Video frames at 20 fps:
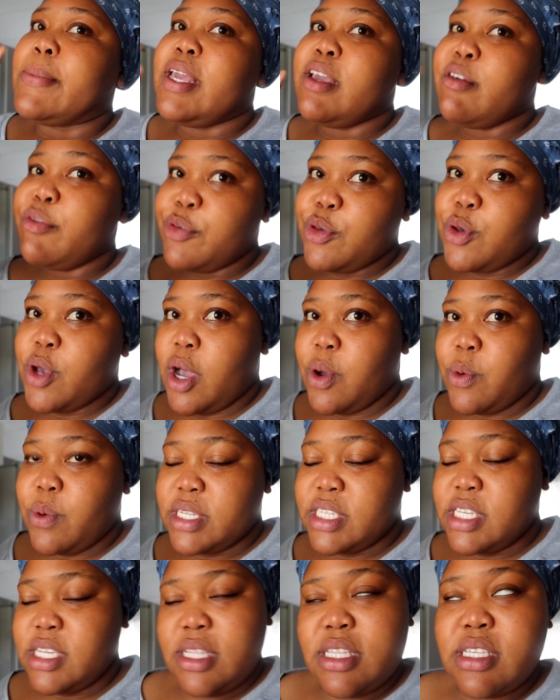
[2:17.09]
If you are
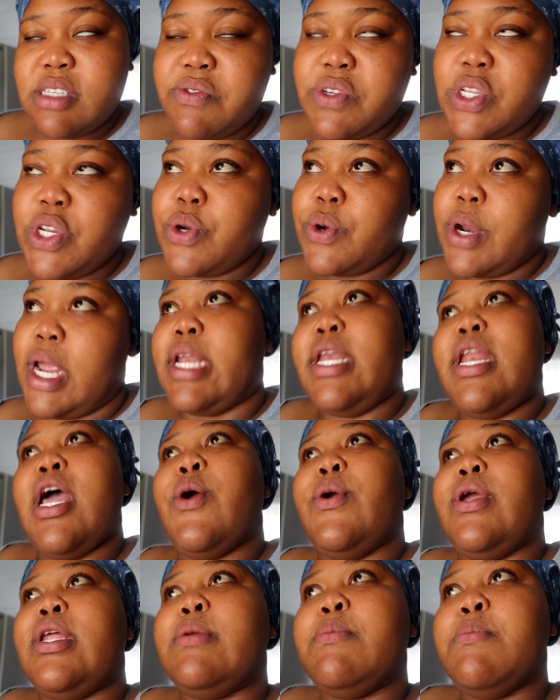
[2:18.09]
watching this video right
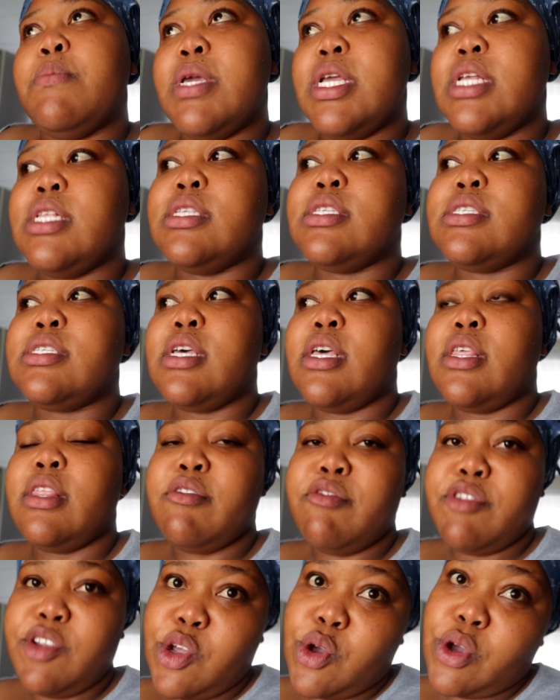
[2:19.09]
now, it means
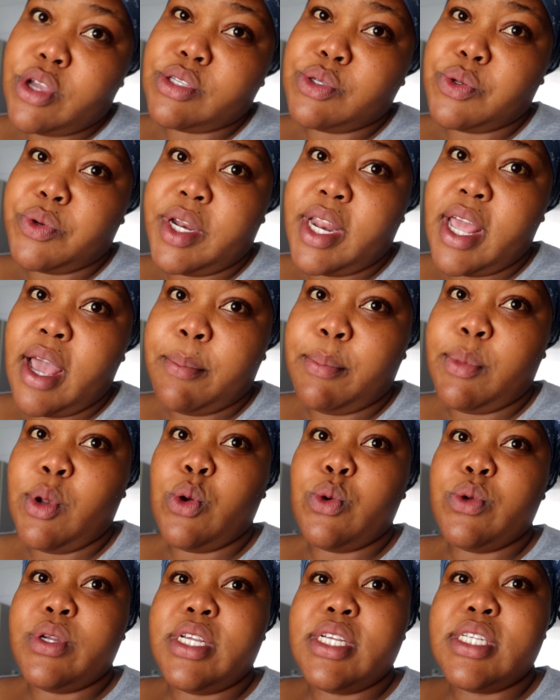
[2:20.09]
the video has already
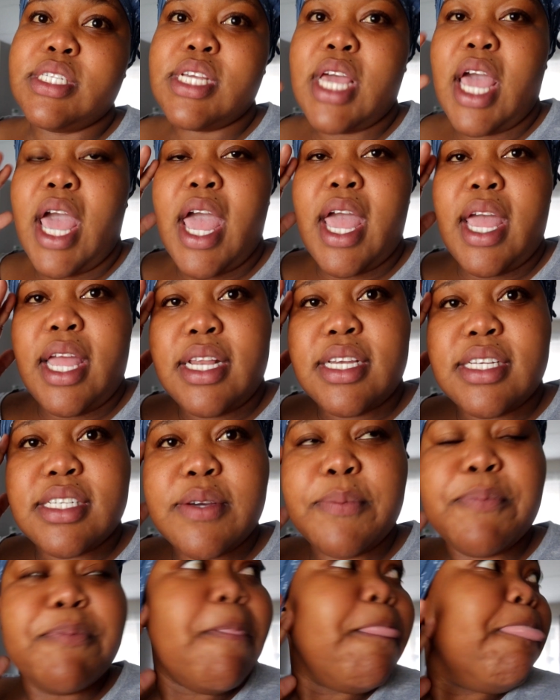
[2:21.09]
uploaded,
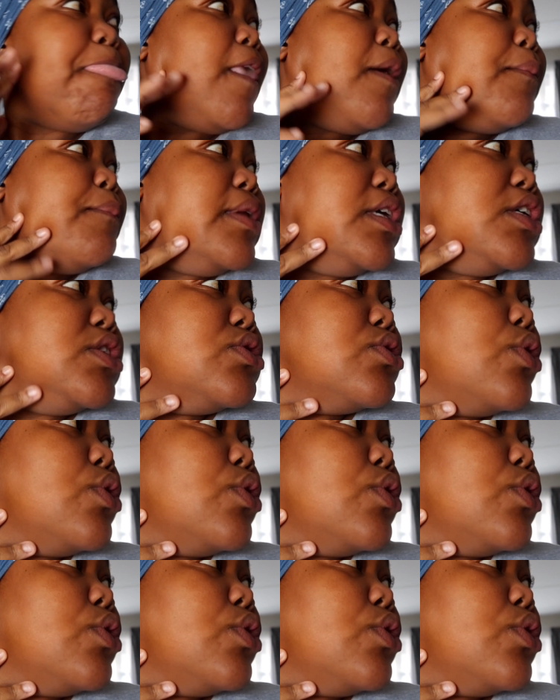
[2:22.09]
and please